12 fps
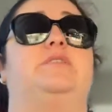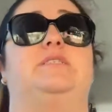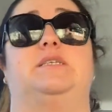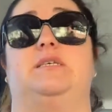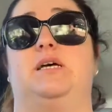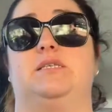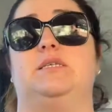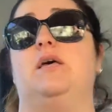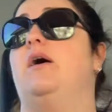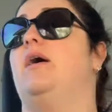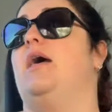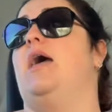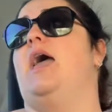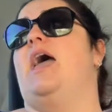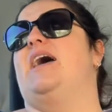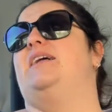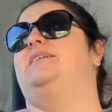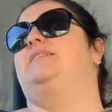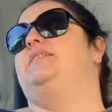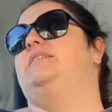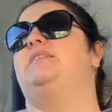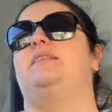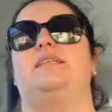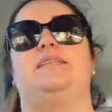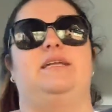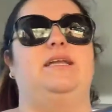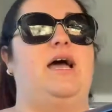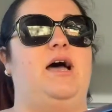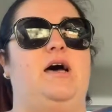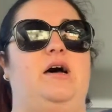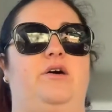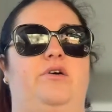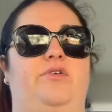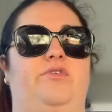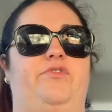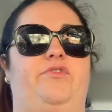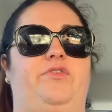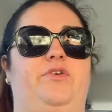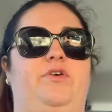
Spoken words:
6s, and it just didn't have